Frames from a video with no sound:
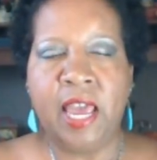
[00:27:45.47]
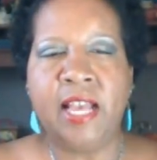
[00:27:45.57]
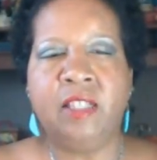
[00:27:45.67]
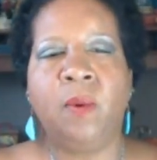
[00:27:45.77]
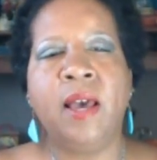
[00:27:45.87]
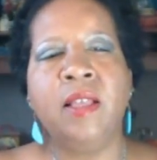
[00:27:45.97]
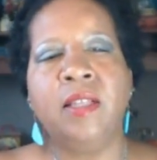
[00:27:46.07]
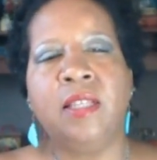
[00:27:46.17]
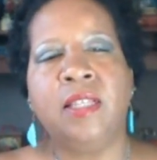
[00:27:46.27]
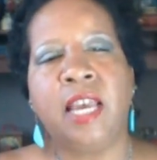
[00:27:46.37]
as well as
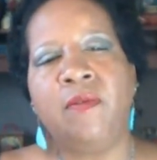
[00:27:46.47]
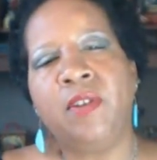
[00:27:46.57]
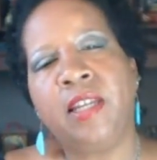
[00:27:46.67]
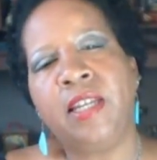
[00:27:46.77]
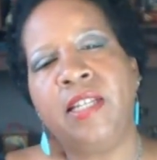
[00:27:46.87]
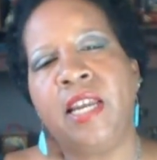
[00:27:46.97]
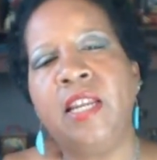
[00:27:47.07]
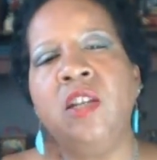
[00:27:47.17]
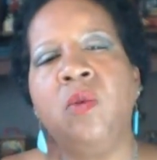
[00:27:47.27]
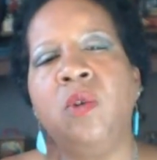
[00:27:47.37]
the safe and
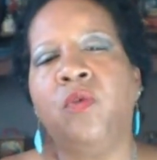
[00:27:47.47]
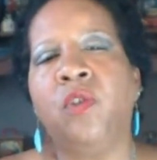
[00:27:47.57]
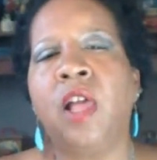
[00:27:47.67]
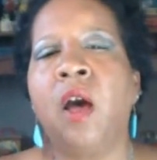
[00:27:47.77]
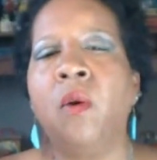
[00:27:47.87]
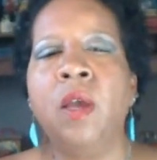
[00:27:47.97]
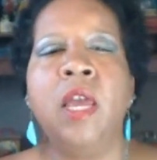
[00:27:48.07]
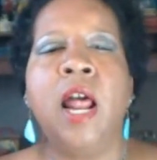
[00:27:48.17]
continuous flow